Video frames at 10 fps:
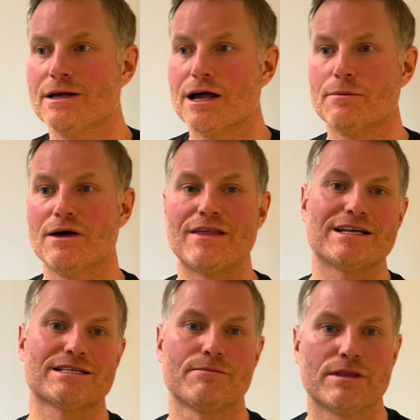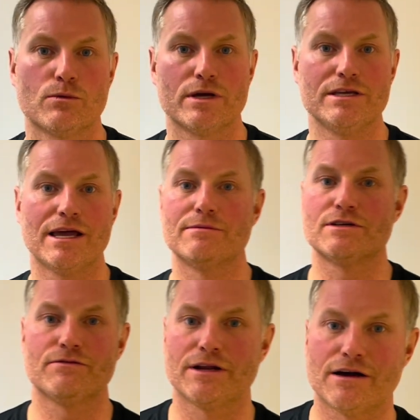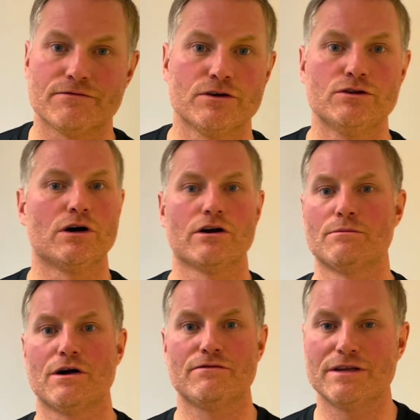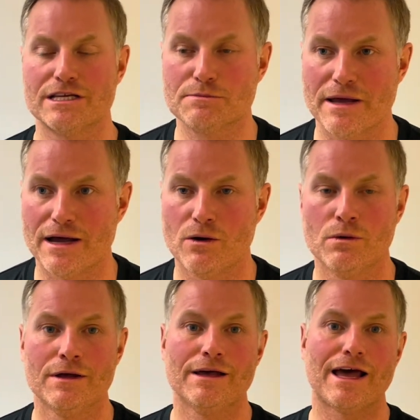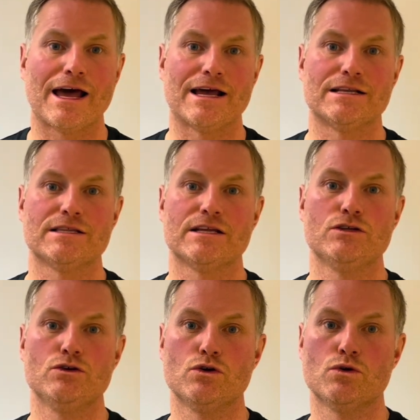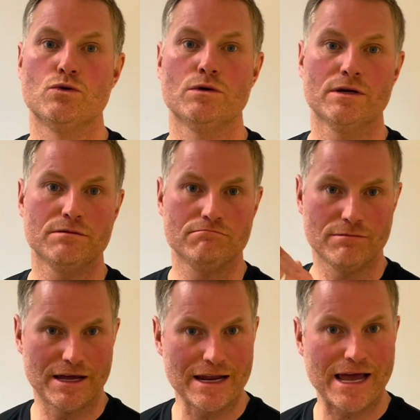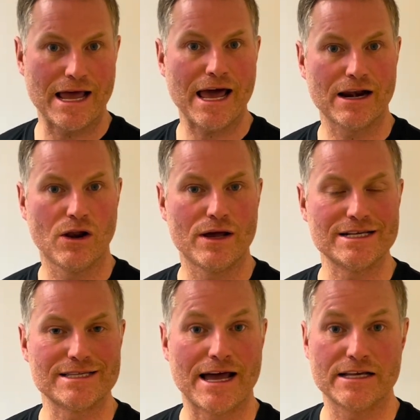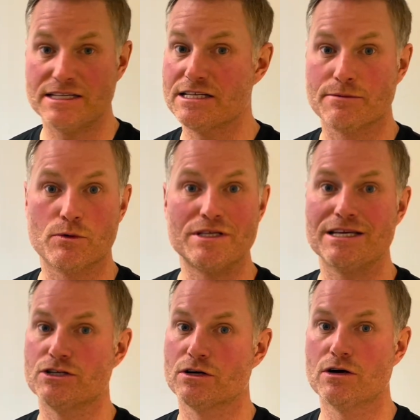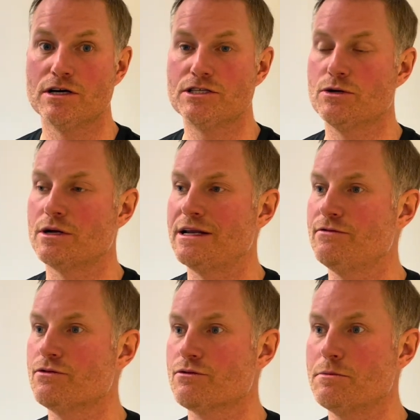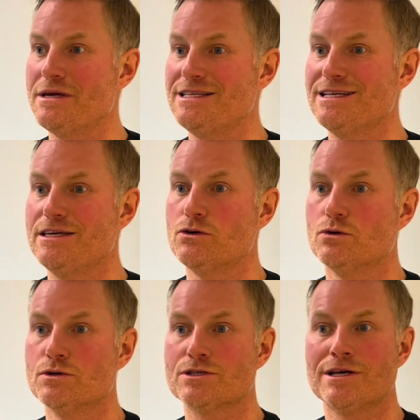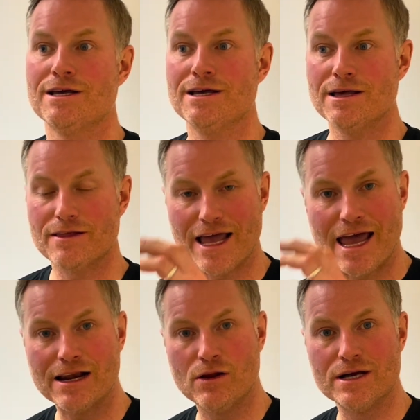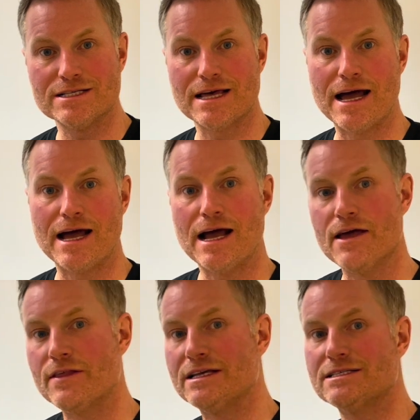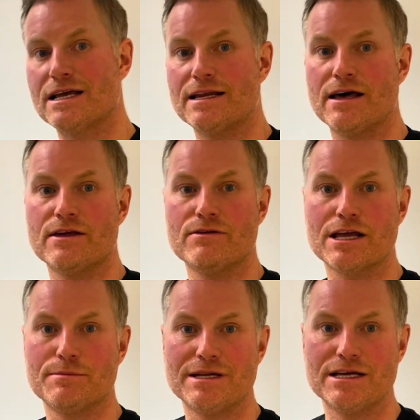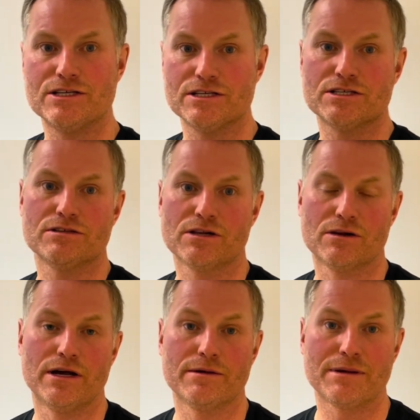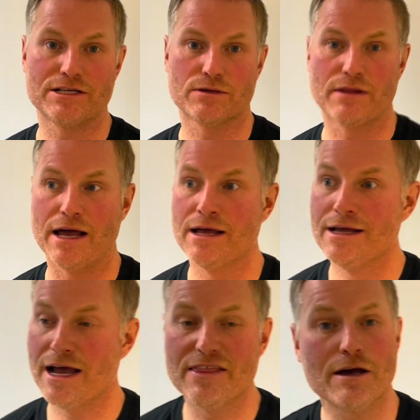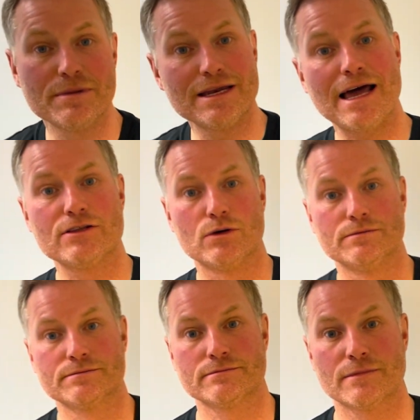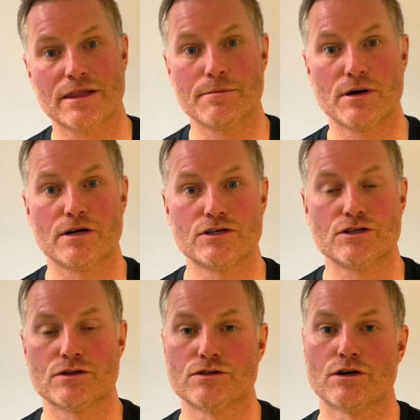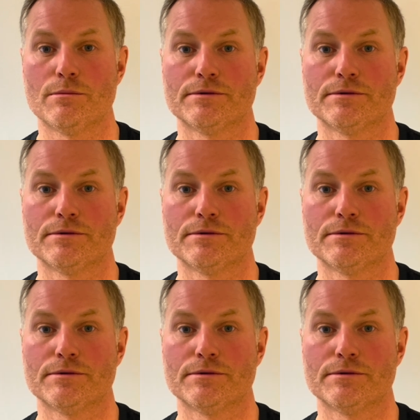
And that's something where you get them to fill out a food diary in MyFitnessPal, and then you analyse that. This is something we teach our guys to on our level 3 PT course. They analyse that and they send out their recommendations to the client based on that. And that'd be an add-on that they purchase on top.